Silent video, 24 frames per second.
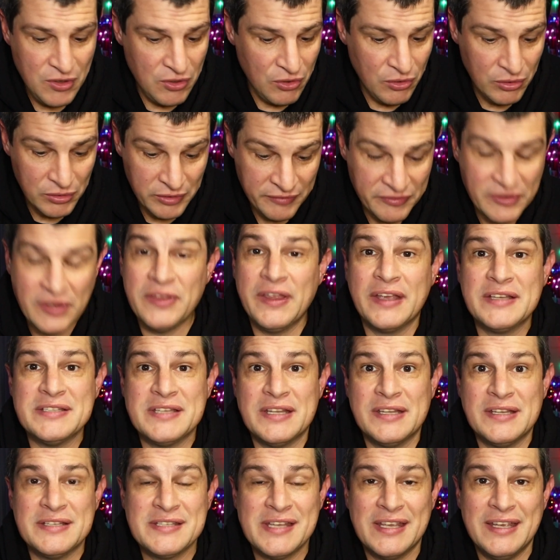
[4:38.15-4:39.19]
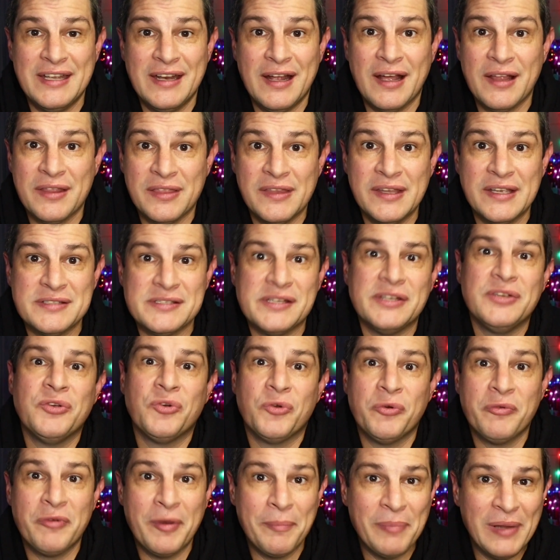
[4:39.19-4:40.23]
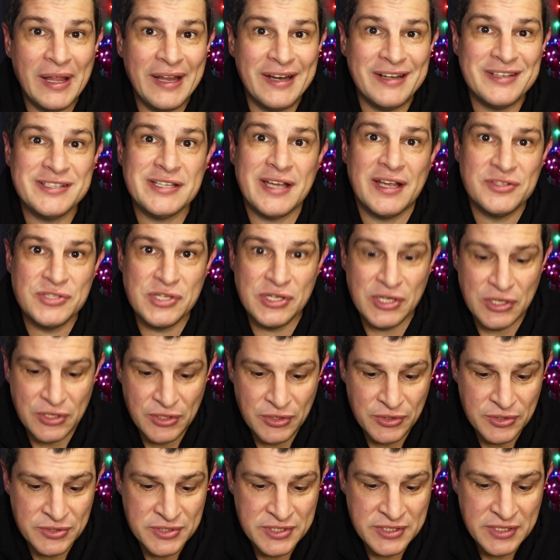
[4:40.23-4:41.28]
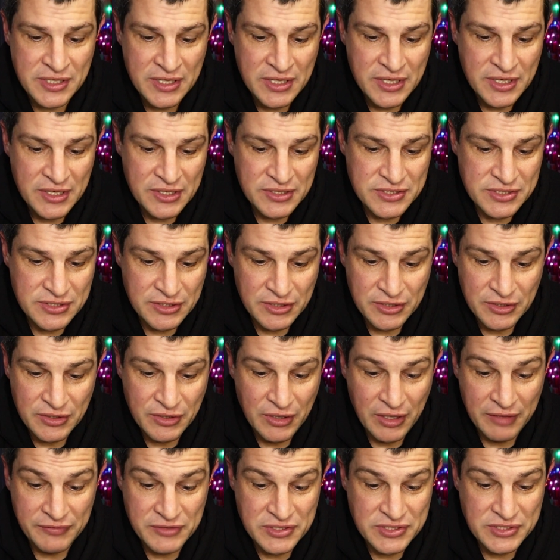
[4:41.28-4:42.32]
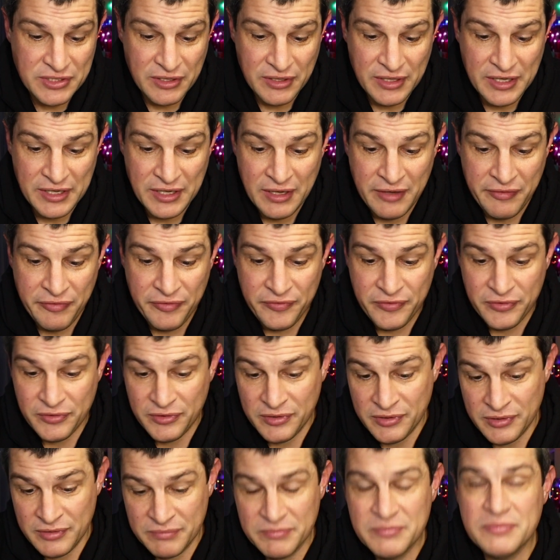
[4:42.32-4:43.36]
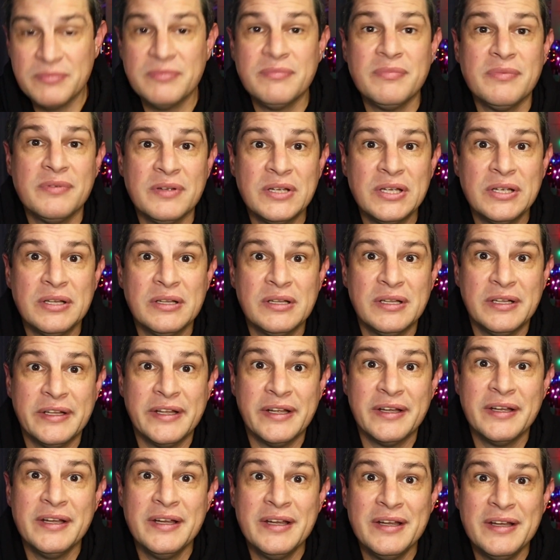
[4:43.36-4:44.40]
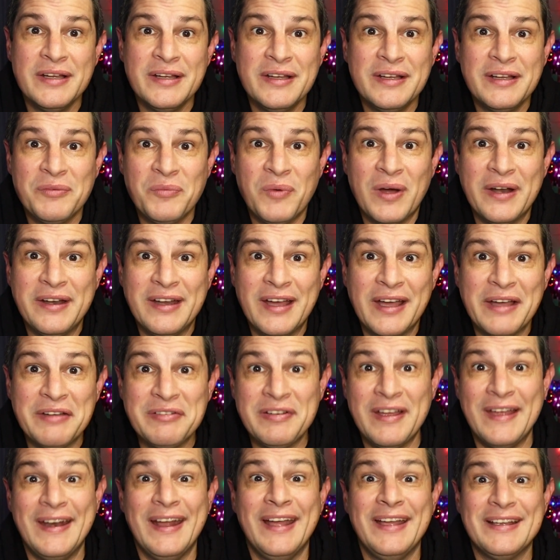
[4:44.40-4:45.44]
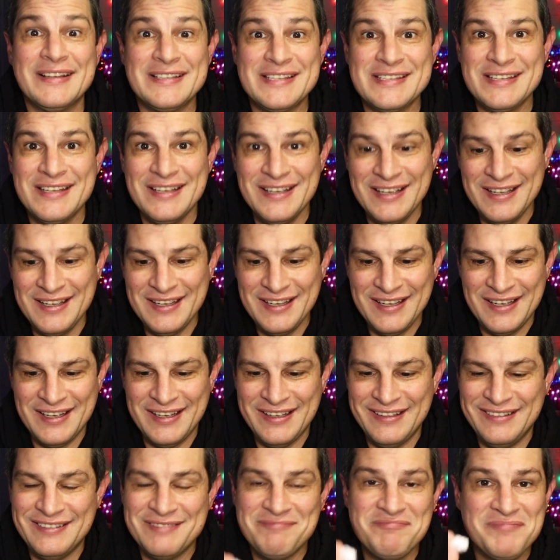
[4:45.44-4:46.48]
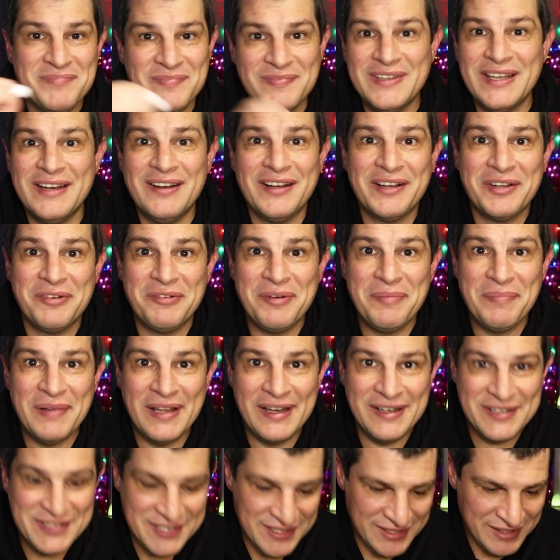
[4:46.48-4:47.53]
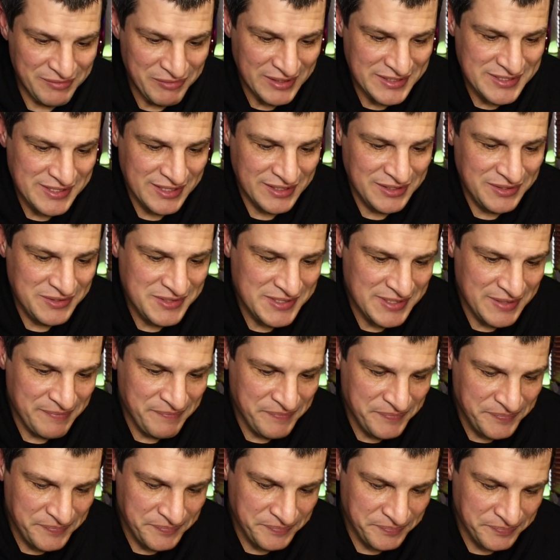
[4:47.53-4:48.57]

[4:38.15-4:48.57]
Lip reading: All of the things in this kit are things that you would replenish as you use. So I've just got enough for like one day of headaches, and then I can replenish it once I use them.